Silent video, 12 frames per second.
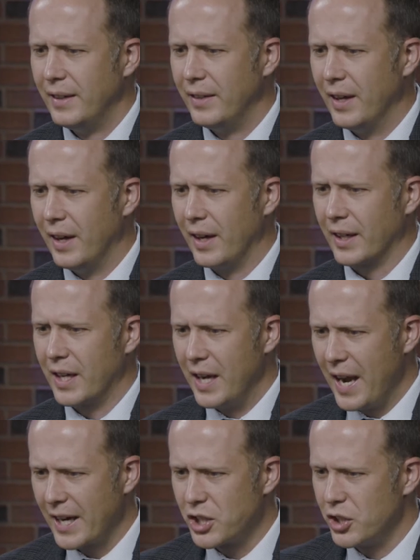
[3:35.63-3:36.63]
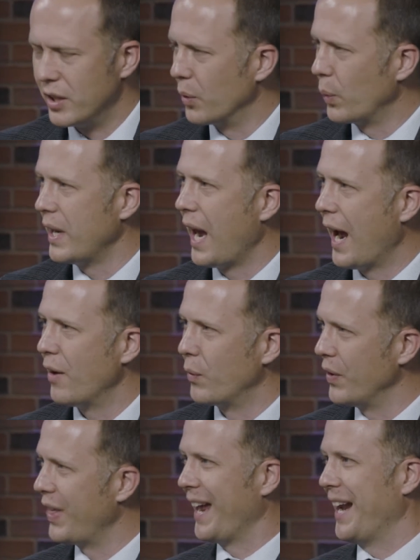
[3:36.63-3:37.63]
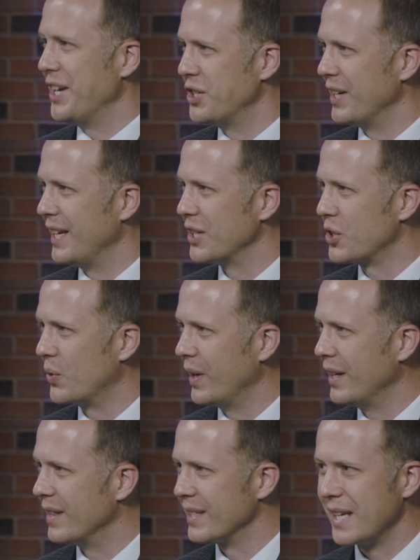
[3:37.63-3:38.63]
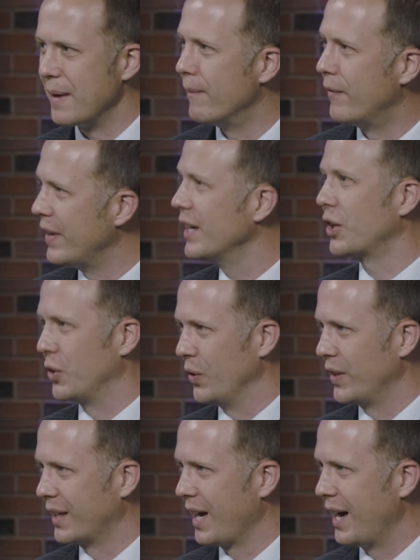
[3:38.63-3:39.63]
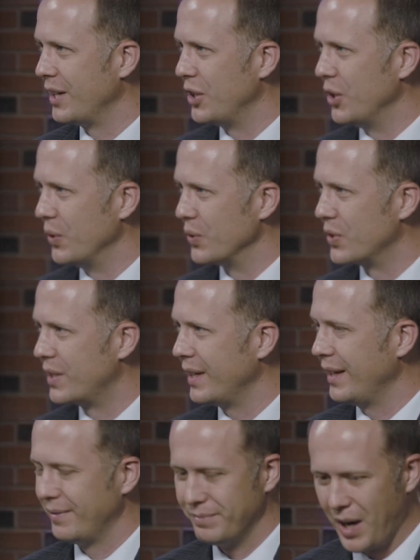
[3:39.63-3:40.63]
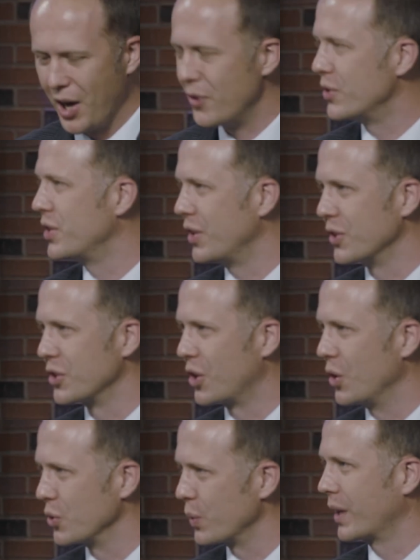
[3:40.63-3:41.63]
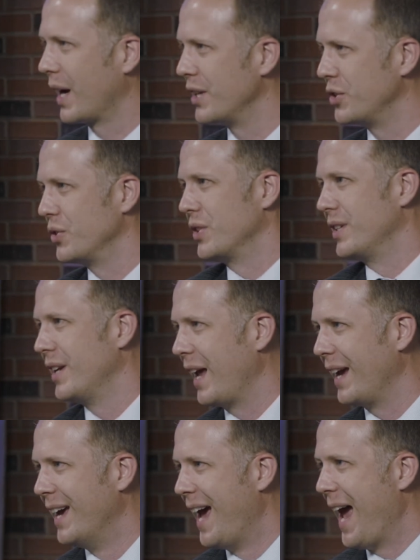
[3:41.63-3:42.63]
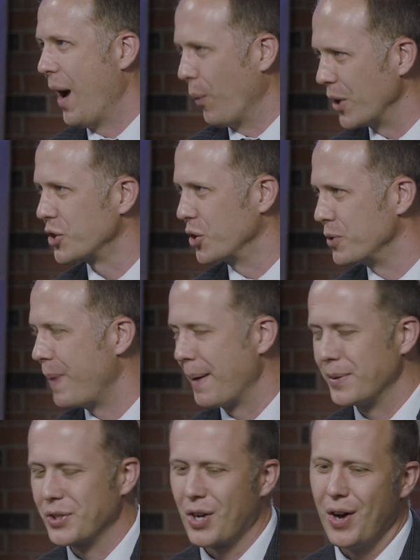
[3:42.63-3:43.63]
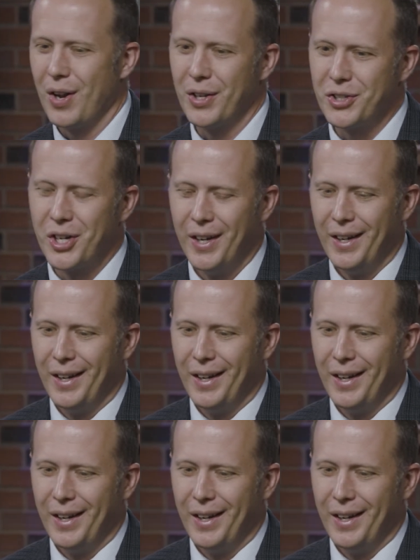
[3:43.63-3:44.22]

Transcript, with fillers: the connection that we have with that ancient history and the same vehicle that God used hundreds hmm. of years ago is what God's using today at West Coast Baptist College.